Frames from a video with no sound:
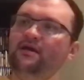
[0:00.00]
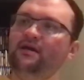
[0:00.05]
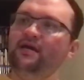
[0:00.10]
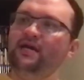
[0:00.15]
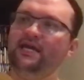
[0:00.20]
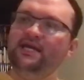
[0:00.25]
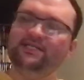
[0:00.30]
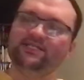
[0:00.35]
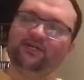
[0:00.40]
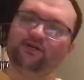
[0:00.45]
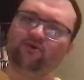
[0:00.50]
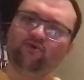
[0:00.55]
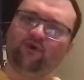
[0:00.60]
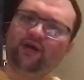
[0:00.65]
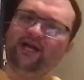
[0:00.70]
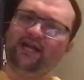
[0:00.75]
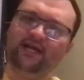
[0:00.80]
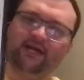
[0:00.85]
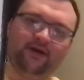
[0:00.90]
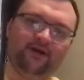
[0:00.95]
he's a
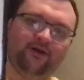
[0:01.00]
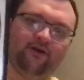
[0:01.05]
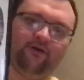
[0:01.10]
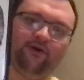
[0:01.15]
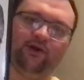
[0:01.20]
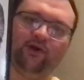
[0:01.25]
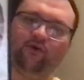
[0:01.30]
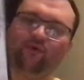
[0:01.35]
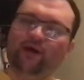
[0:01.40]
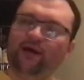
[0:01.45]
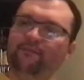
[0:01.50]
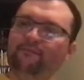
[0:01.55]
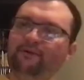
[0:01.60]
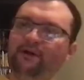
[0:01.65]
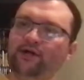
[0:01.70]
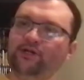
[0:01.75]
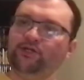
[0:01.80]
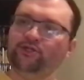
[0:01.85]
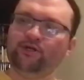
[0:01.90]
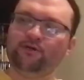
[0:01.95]
great hitter and a great
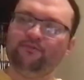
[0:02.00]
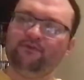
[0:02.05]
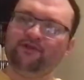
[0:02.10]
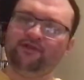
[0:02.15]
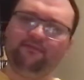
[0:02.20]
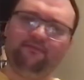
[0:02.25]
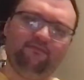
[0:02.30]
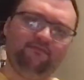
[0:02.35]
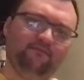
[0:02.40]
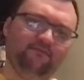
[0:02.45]
pitcher, but the,